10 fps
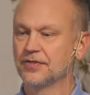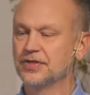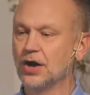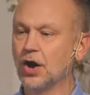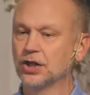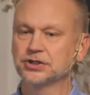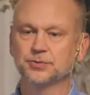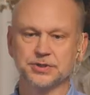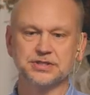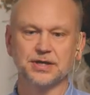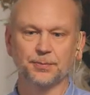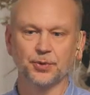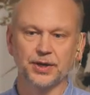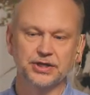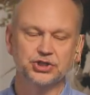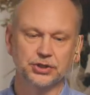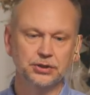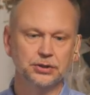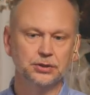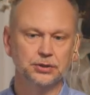the ultimate separation